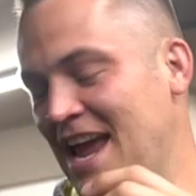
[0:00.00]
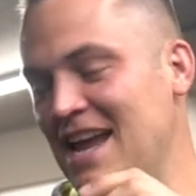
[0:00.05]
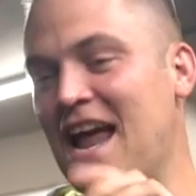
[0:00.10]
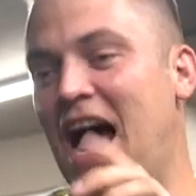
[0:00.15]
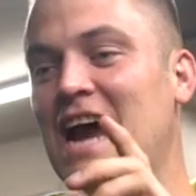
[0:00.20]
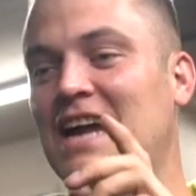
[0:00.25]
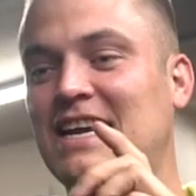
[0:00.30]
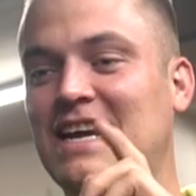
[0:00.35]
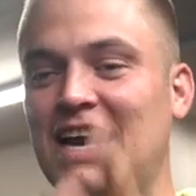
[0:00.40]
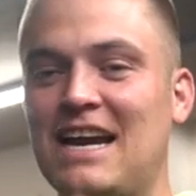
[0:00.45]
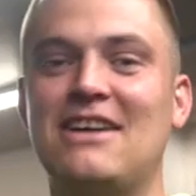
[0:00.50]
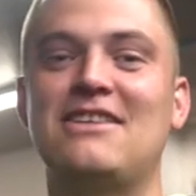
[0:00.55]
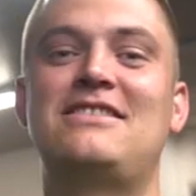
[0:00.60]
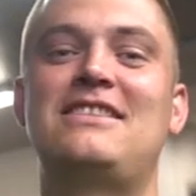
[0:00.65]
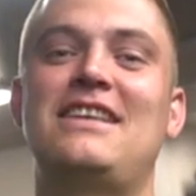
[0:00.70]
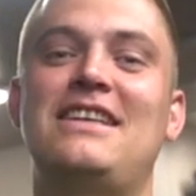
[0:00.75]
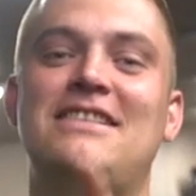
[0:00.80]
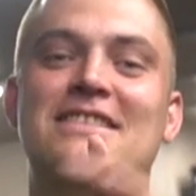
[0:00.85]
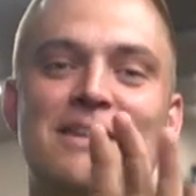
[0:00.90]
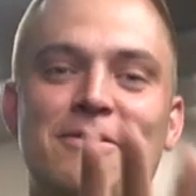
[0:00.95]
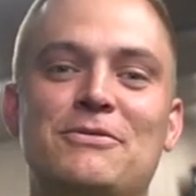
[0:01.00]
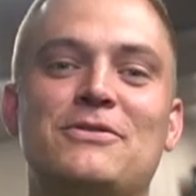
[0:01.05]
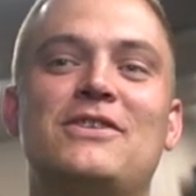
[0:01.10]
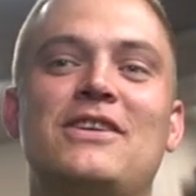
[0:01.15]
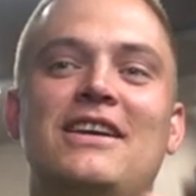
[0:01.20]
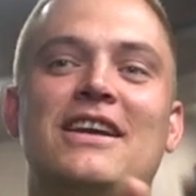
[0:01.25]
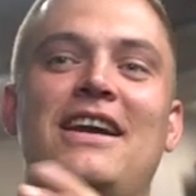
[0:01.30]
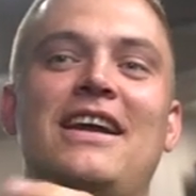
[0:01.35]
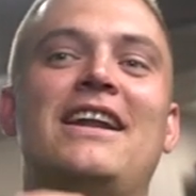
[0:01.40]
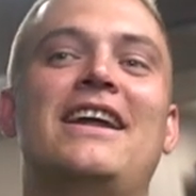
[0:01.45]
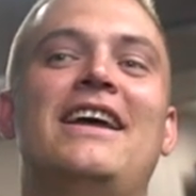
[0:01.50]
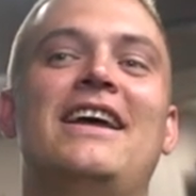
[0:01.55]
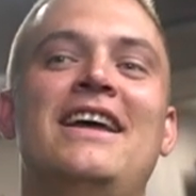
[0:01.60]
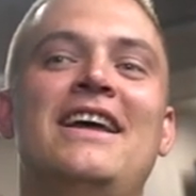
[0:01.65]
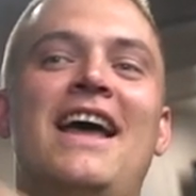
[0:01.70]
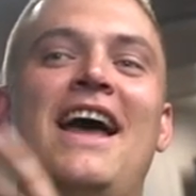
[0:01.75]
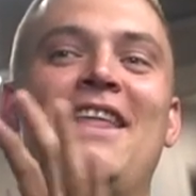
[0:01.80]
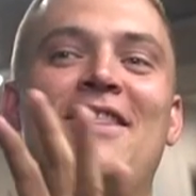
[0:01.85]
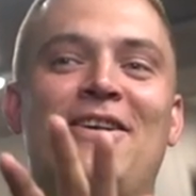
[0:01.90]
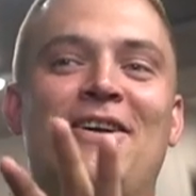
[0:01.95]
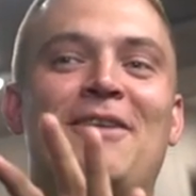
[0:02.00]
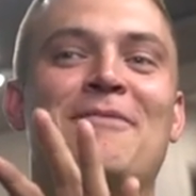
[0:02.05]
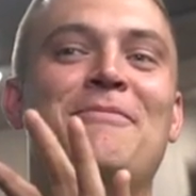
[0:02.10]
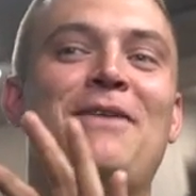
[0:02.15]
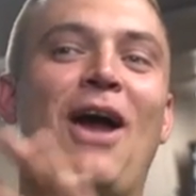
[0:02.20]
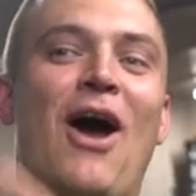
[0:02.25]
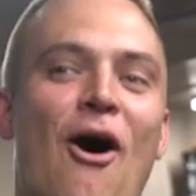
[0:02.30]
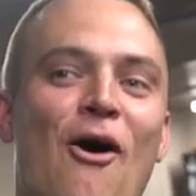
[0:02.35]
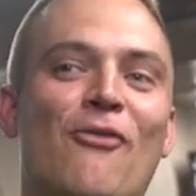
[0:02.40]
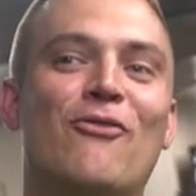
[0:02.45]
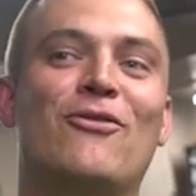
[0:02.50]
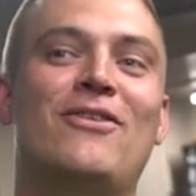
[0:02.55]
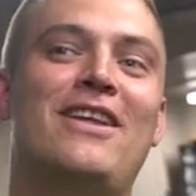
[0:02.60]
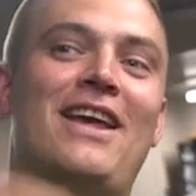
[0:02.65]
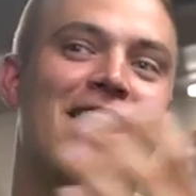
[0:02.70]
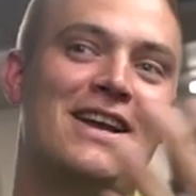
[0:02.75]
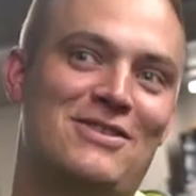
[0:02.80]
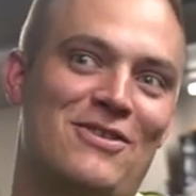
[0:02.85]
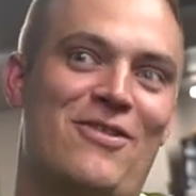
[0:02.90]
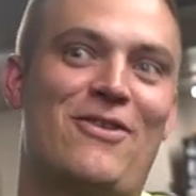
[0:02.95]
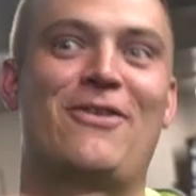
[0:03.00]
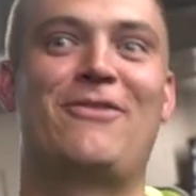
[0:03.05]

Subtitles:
I guarantee you someone's going to get it, and they're going to be over the age of